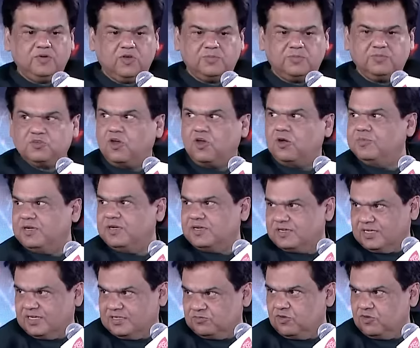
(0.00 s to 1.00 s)
to absorb the
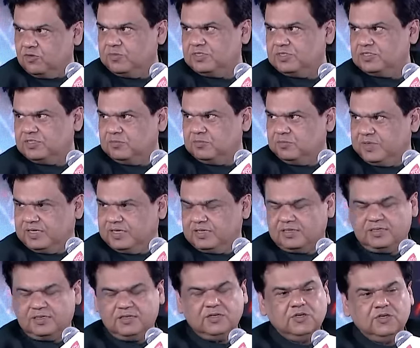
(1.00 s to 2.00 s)
transformation better.
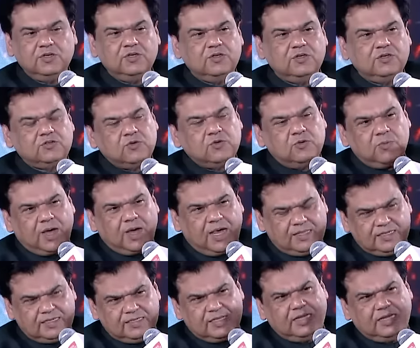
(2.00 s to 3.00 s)
So I
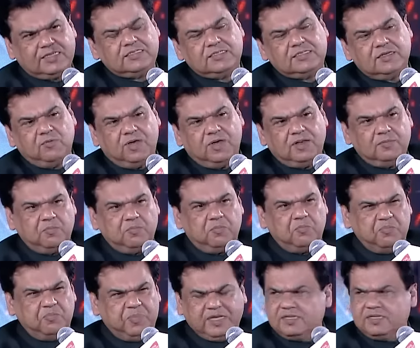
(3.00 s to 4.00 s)
think that's the one
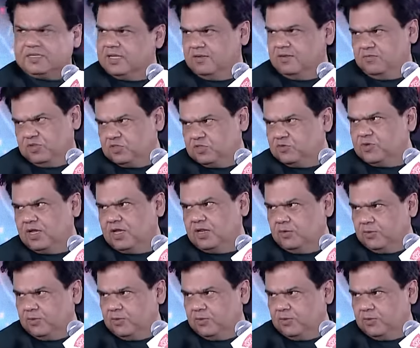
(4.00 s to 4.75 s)
big thing which we are